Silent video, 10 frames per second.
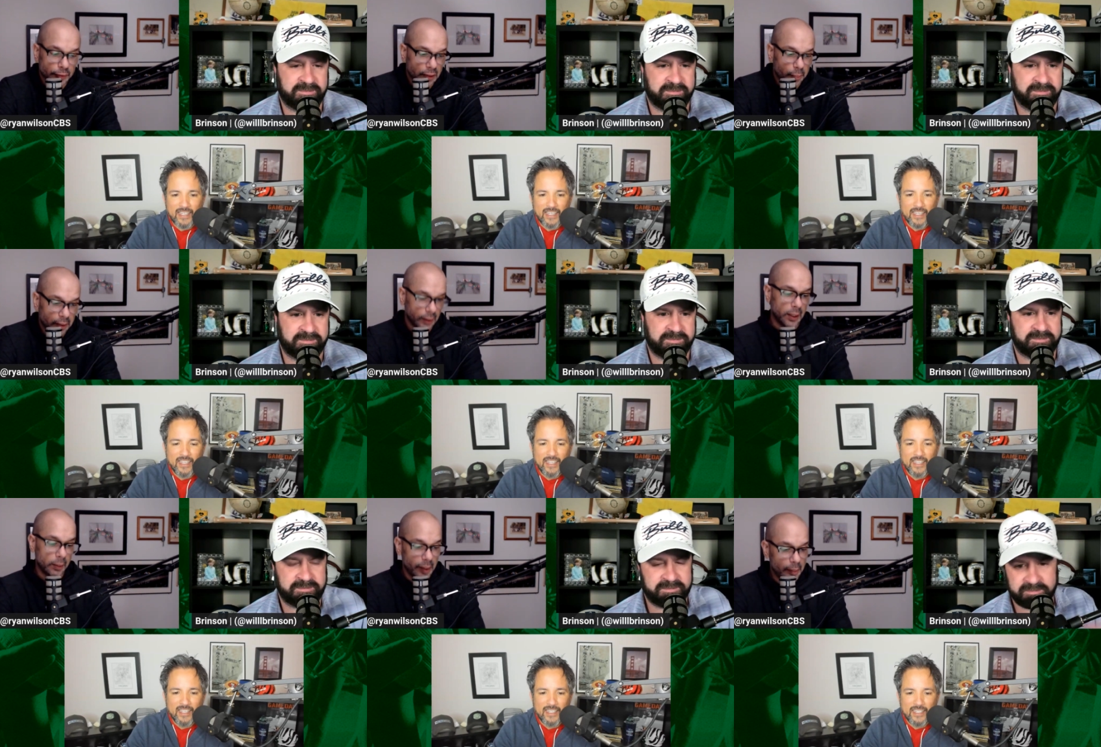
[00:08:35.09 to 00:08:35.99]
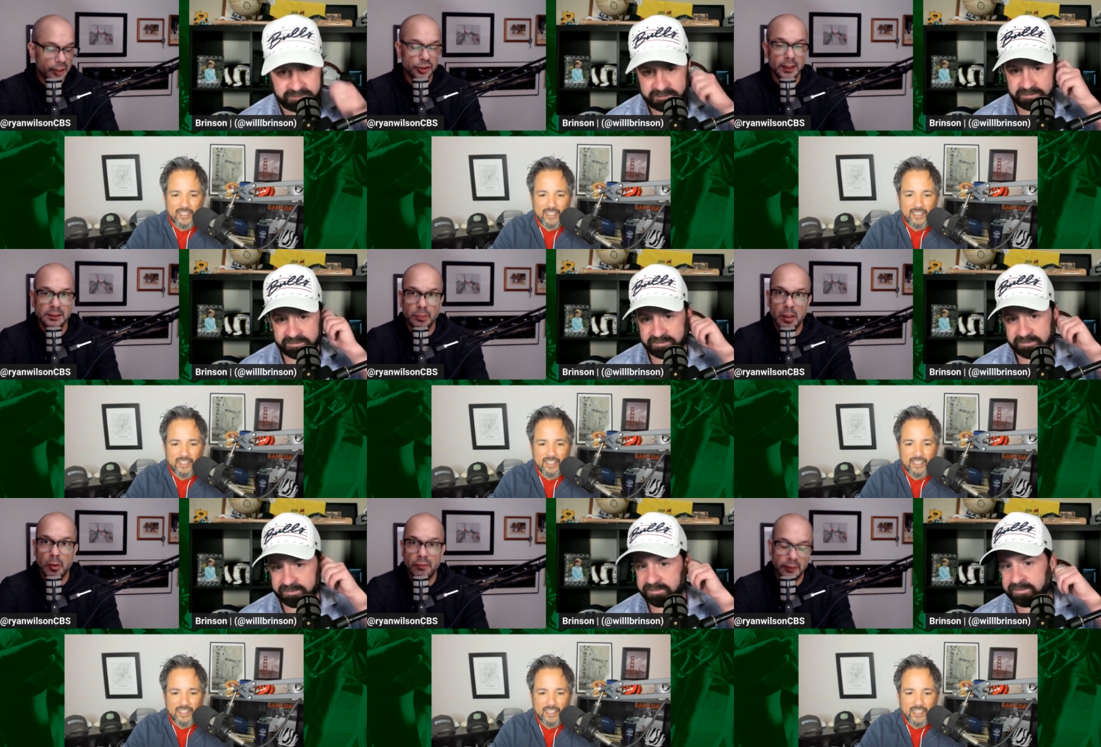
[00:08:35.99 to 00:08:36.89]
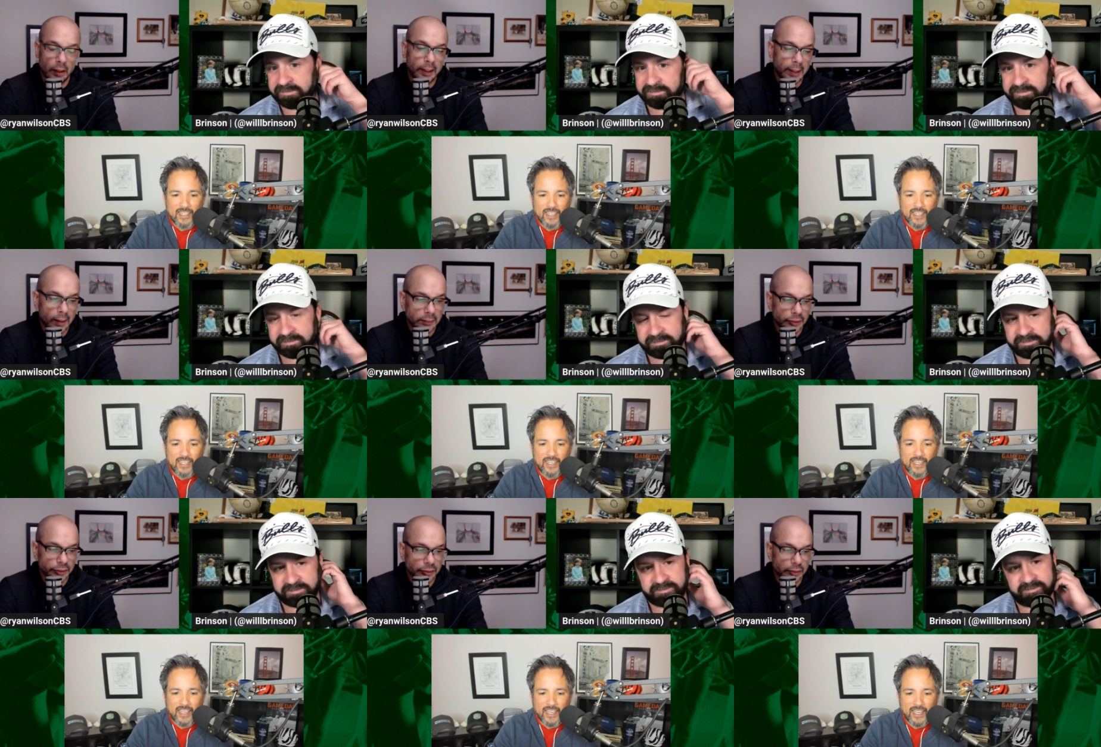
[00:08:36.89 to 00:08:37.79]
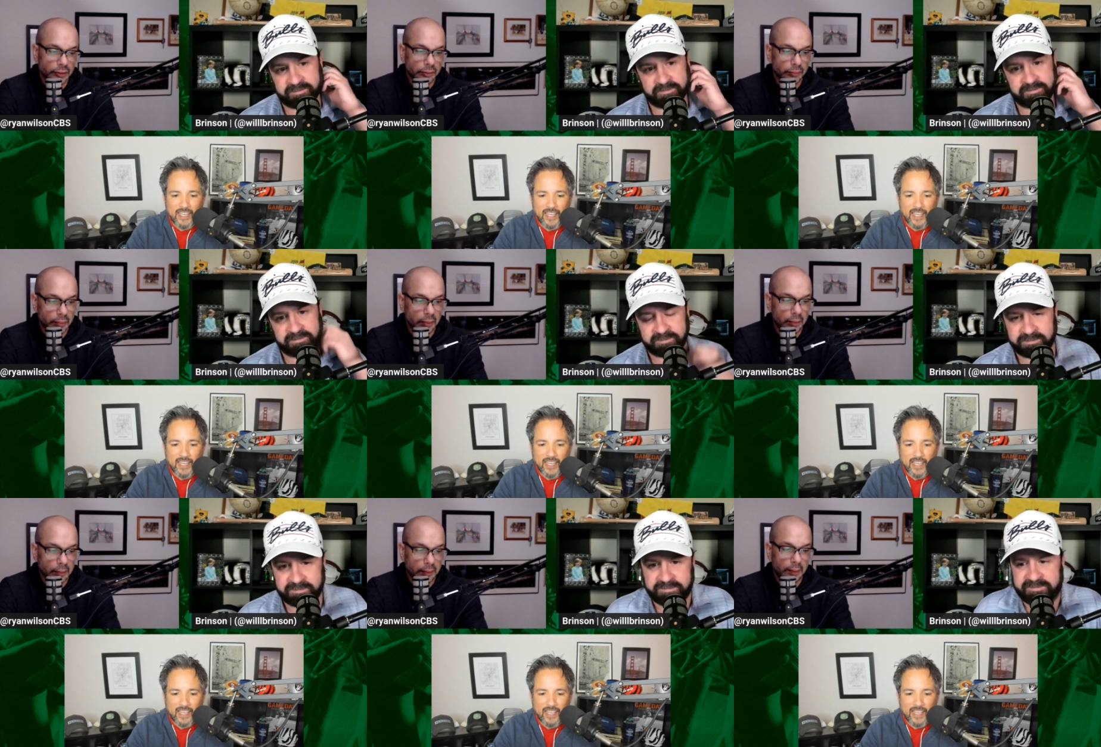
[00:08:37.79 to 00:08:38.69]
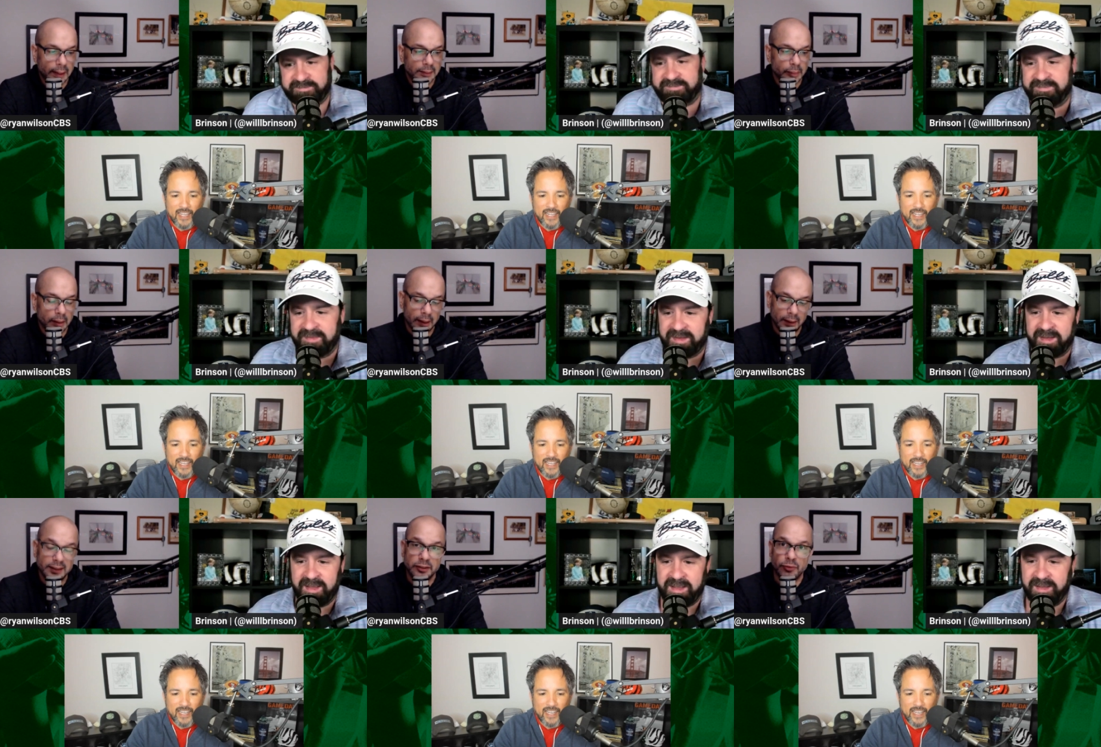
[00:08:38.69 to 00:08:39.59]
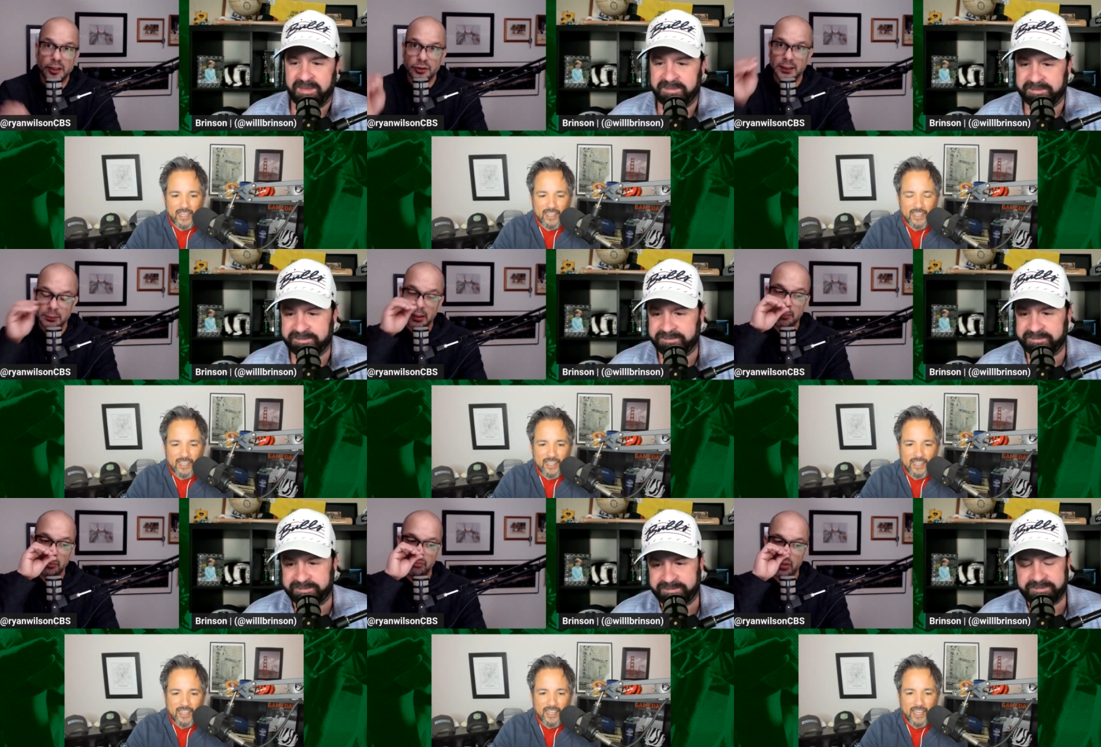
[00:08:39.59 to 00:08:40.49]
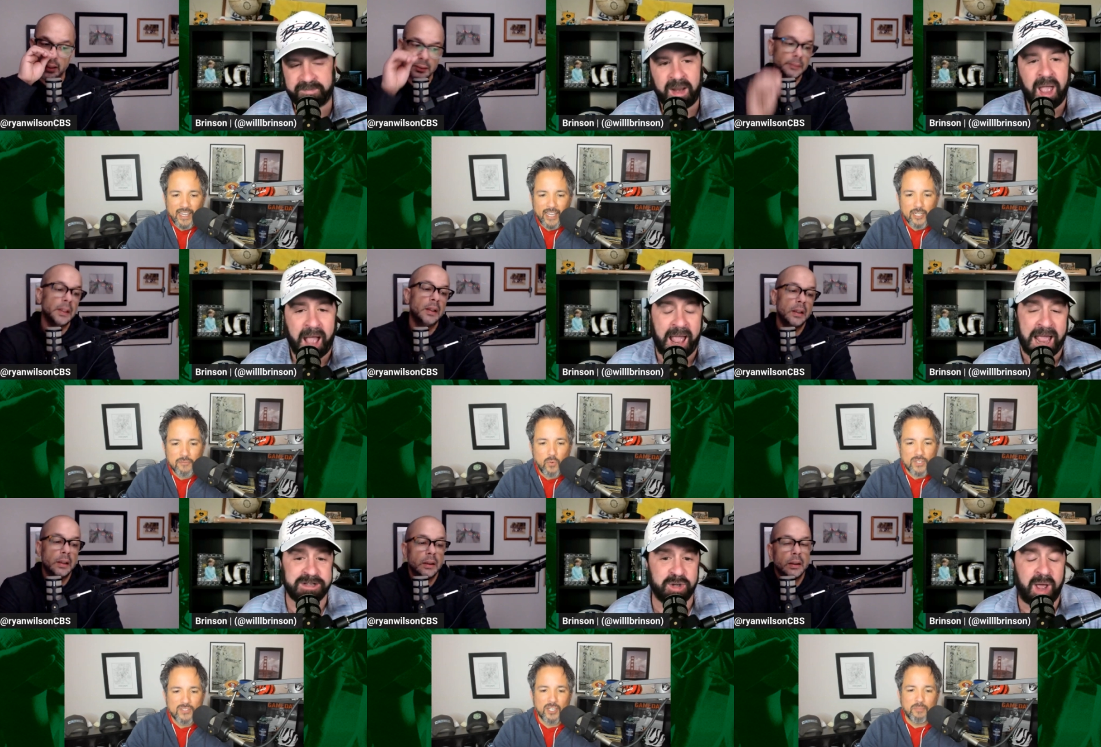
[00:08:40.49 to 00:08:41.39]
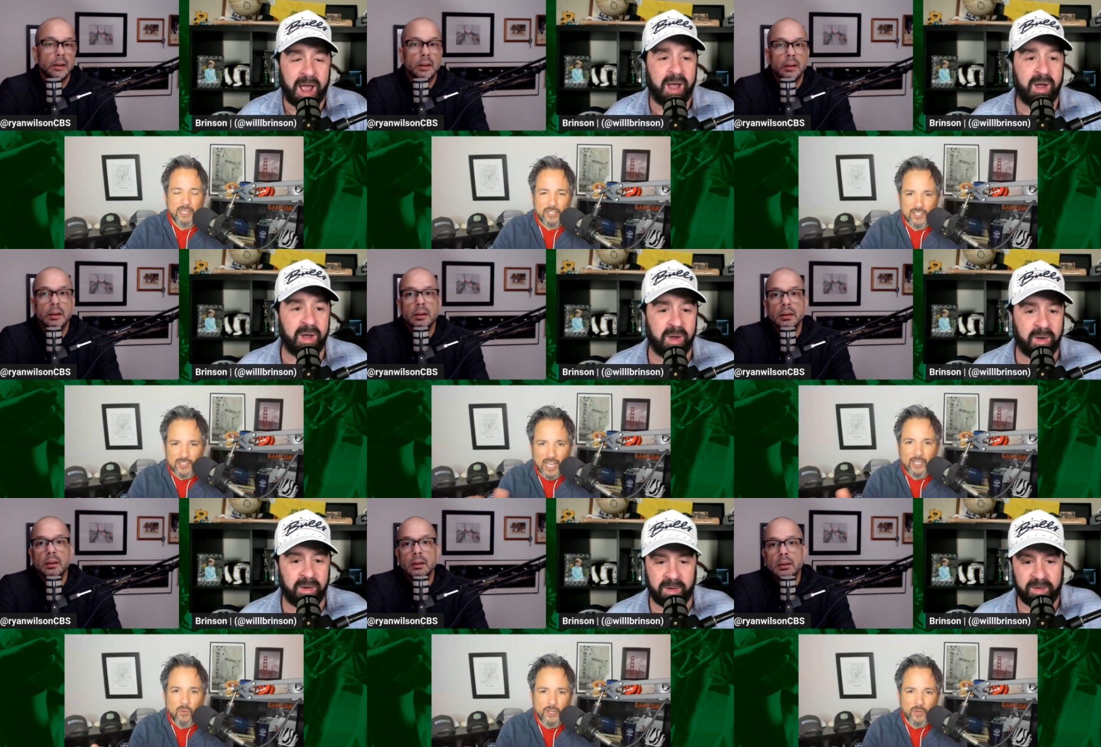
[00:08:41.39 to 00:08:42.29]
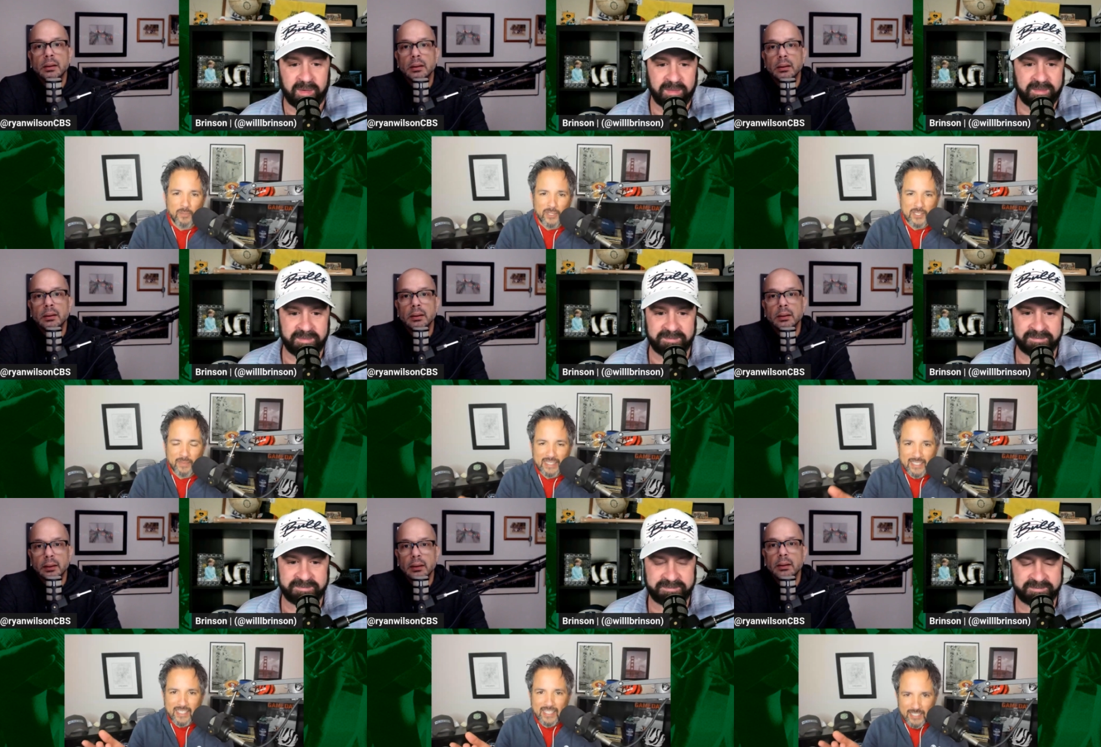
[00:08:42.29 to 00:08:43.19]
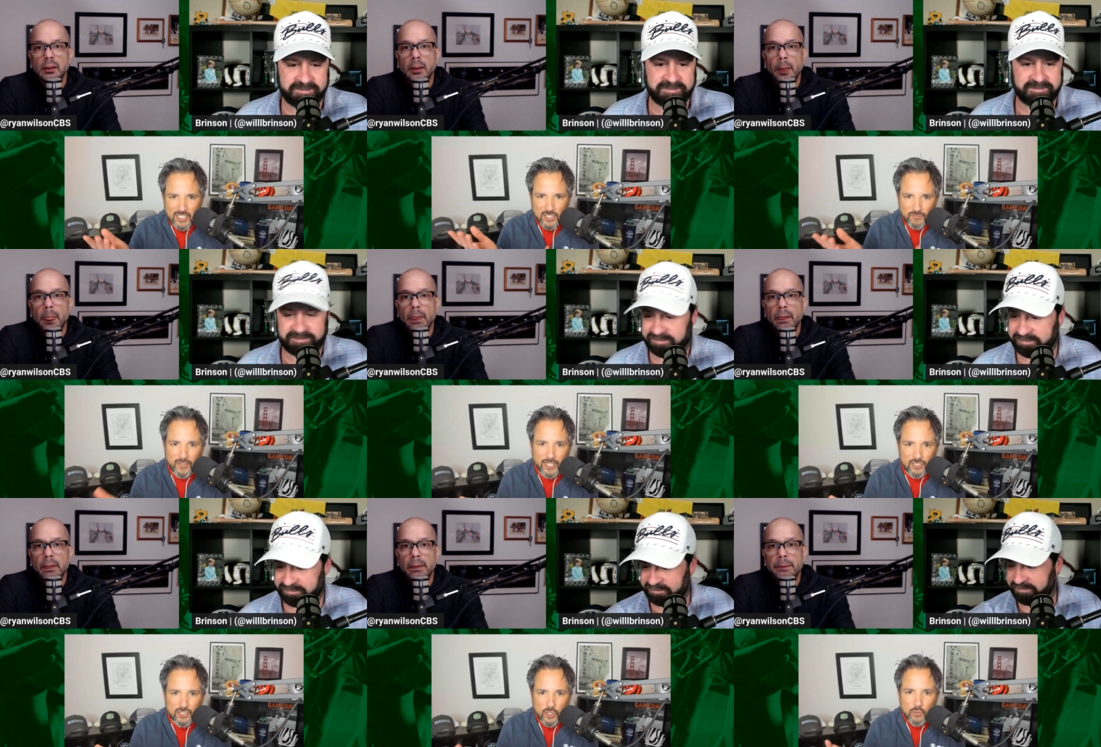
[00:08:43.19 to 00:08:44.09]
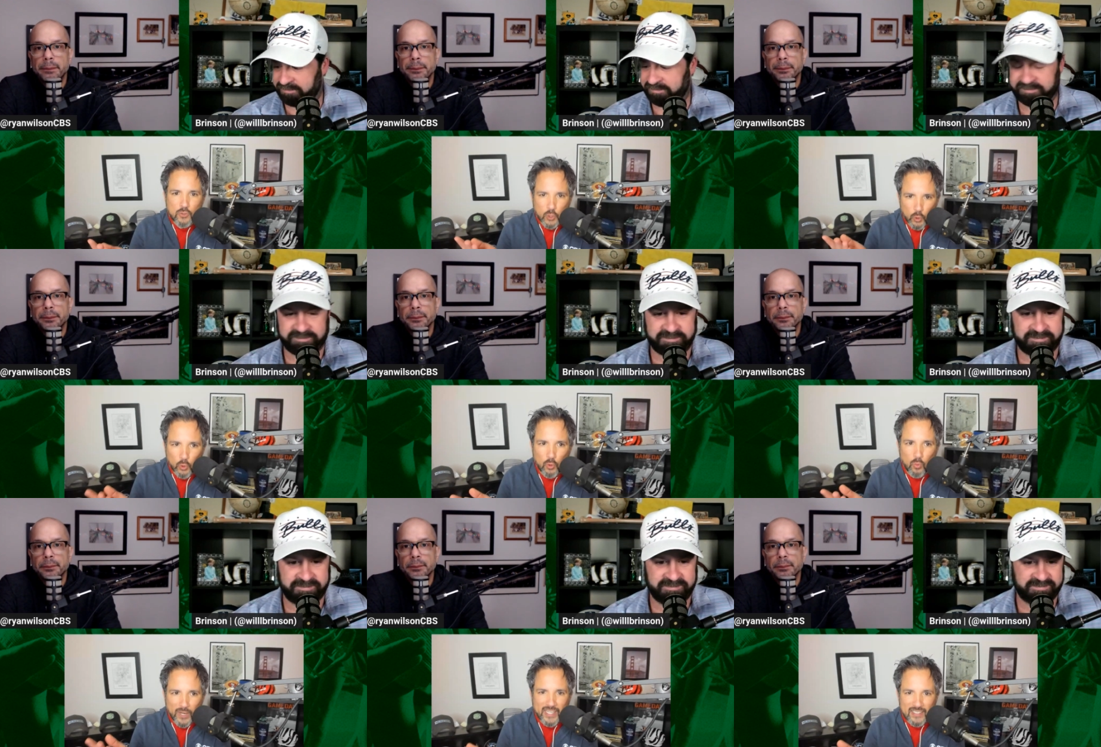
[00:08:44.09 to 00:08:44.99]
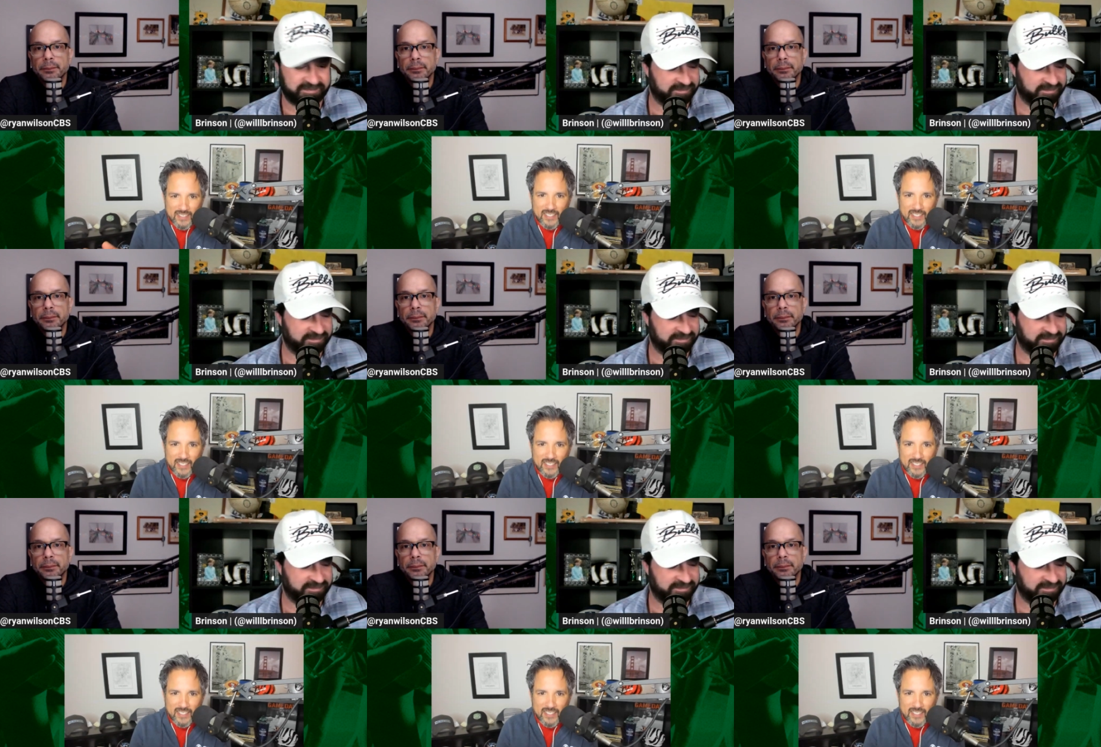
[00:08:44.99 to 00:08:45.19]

Speaker 1: is going to be. Uh, maybe he should take some time off at the lake house and just just take some time, like Leslie Frazier, take some
Speaker 2: time to reflect. And of course, Doug Pederson's not going anywhere, Brent. I mean, th- he just finished two winning